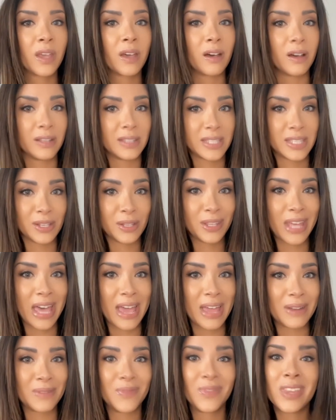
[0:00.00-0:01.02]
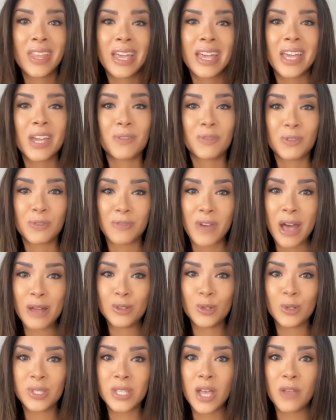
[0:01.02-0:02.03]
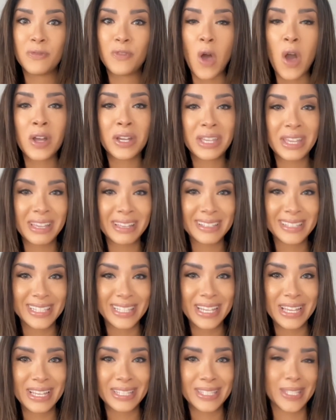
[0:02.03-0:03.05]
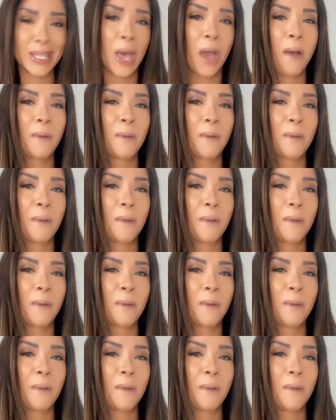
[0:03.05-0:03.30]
Until then, if you found yourself on King's list,